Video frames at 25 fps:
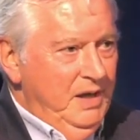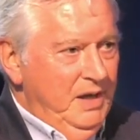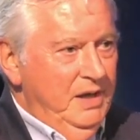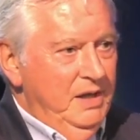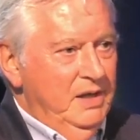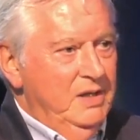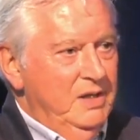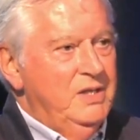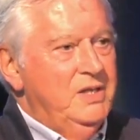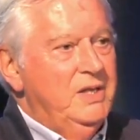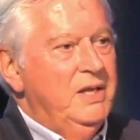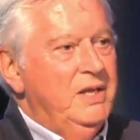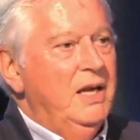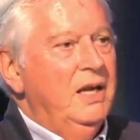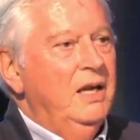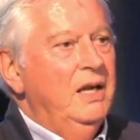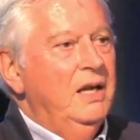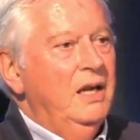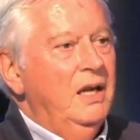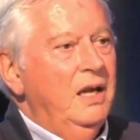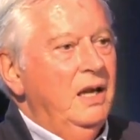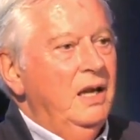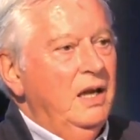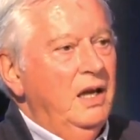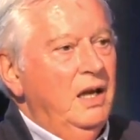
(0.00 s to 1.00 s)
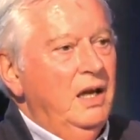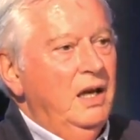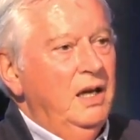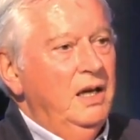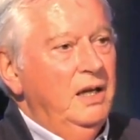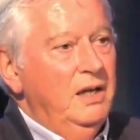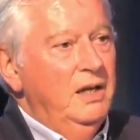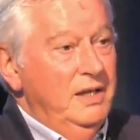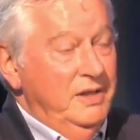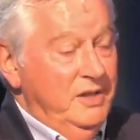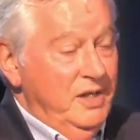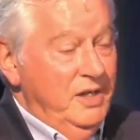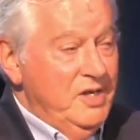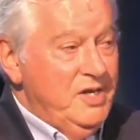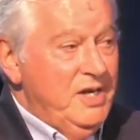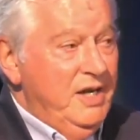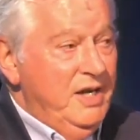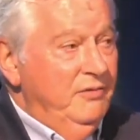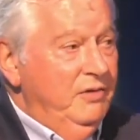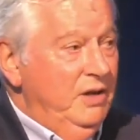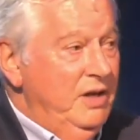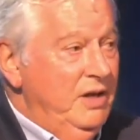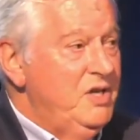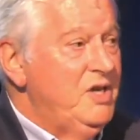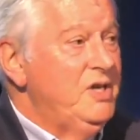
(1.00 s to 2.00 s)
it, uh, it does
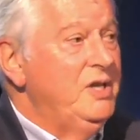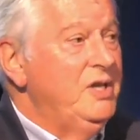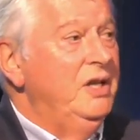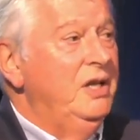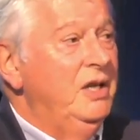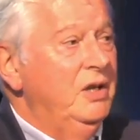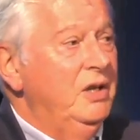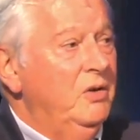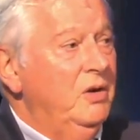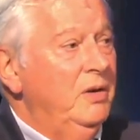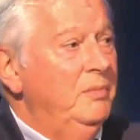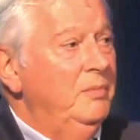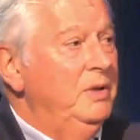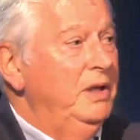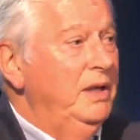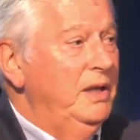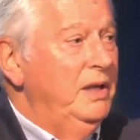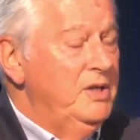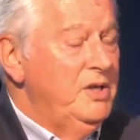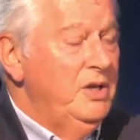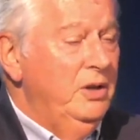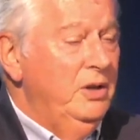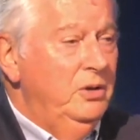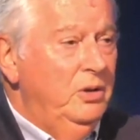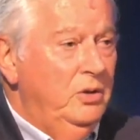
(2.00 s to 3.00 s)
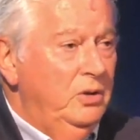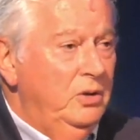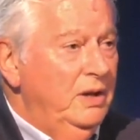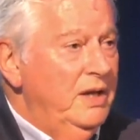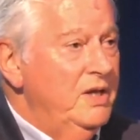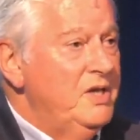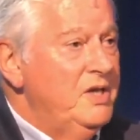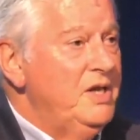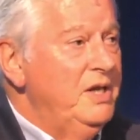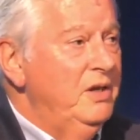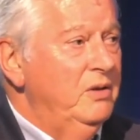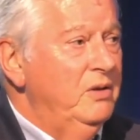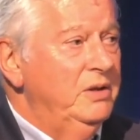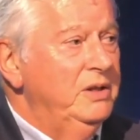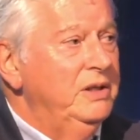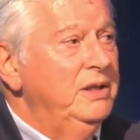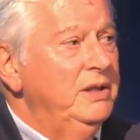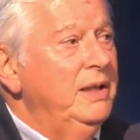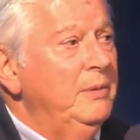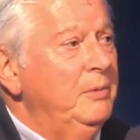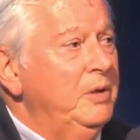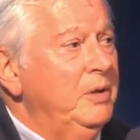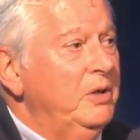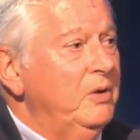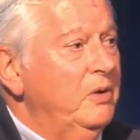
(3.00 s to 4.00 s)
have less tire grip and it has a lot less
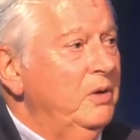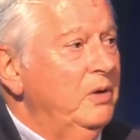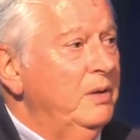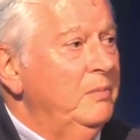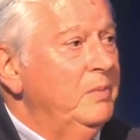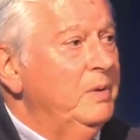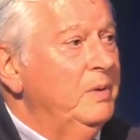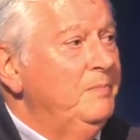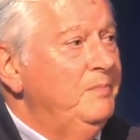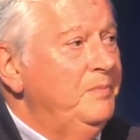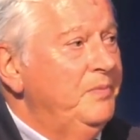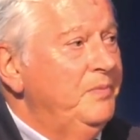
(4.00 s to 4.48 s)
aerodynamic grip.